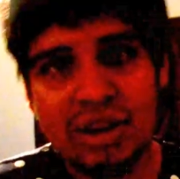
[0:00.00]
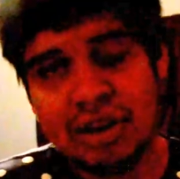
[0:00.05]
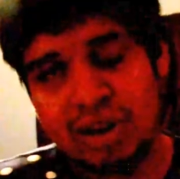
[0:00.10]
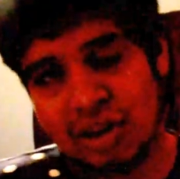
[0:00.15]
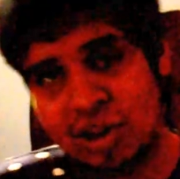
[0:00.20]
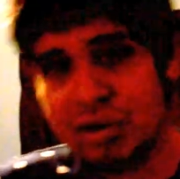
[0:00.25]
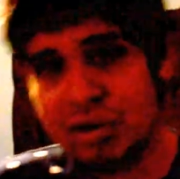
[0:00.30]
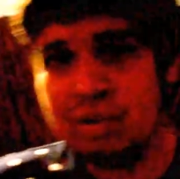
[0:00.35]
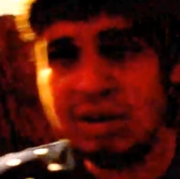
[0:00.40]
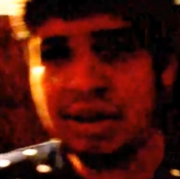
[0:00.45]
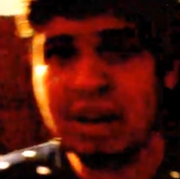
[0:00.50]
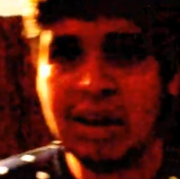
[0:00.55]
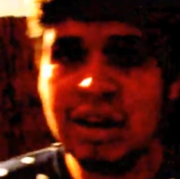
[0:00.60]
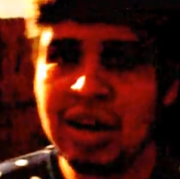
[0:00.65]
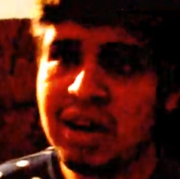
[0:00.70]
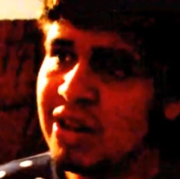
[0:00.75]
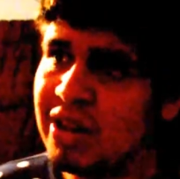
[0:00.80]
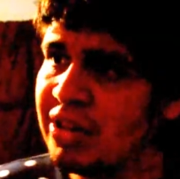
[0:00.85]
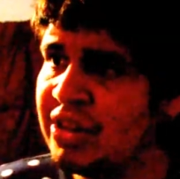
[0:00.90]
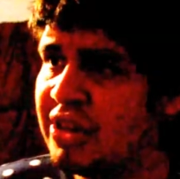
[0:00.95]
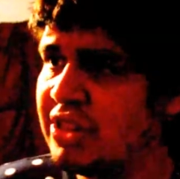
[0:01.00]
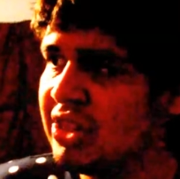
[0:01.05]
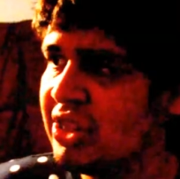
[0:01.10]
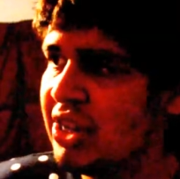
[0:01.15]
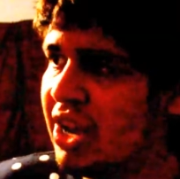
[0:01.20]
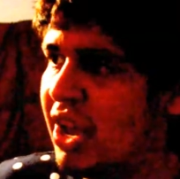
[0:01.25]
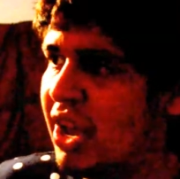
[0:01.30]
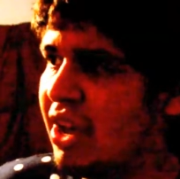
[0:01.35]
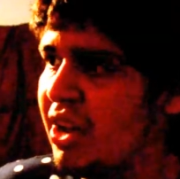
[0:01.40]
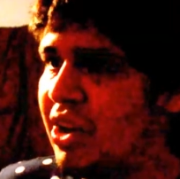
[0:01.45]
Cue the
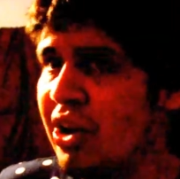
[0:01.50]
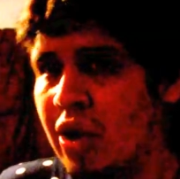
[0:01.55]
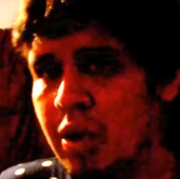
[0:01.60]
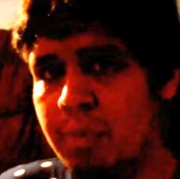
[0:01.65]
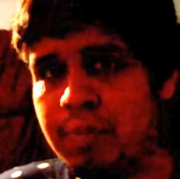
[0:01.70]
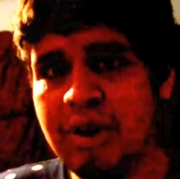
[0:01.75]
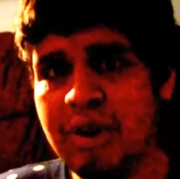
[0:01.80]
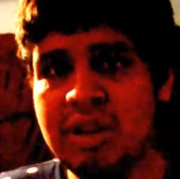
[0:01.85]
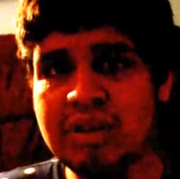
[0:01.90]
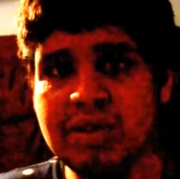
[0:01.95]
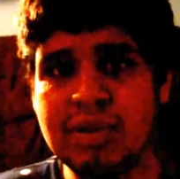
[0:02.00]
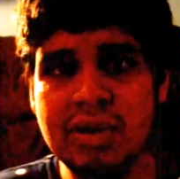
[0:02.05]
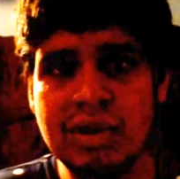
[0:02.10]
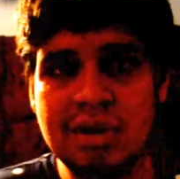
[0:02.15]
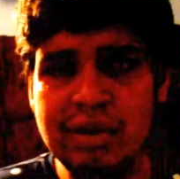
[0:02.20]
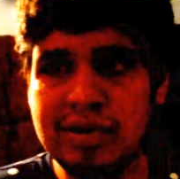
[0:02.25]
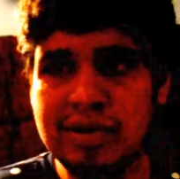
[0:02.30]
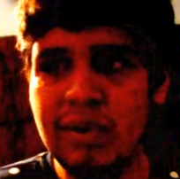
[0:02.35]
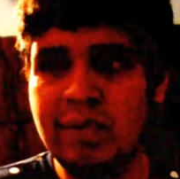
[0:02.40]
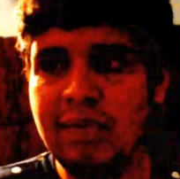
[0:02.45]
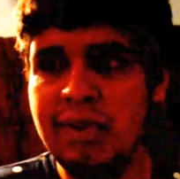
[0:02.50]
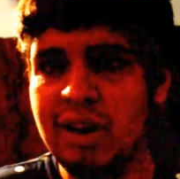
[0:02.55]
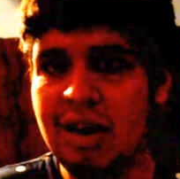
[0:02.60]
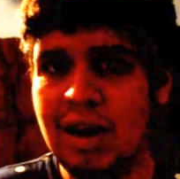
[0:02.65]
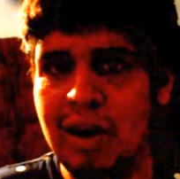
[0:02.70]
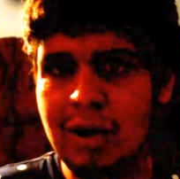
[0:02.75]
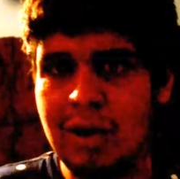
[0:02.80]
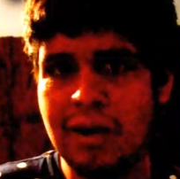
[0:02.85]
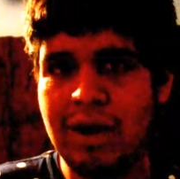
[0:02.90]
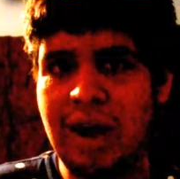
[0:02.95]
cliche opening to a YouTube
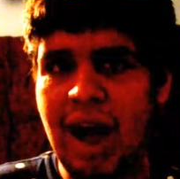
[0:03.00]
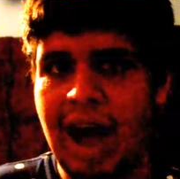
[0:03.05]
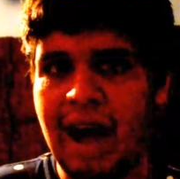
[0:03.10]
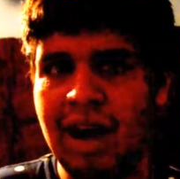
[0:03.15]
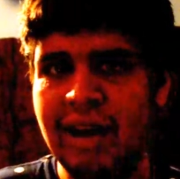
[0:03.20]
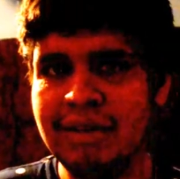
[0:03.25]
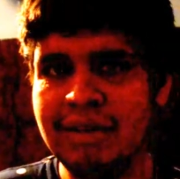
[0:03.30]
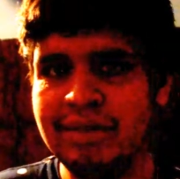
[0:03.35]
video. Gah!